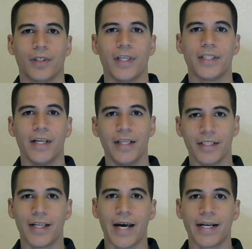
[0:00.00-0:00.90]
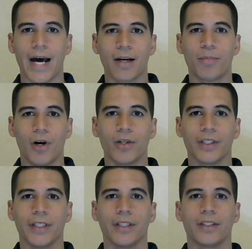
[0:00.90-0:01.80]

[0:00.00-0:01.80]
He said, is that not appalling?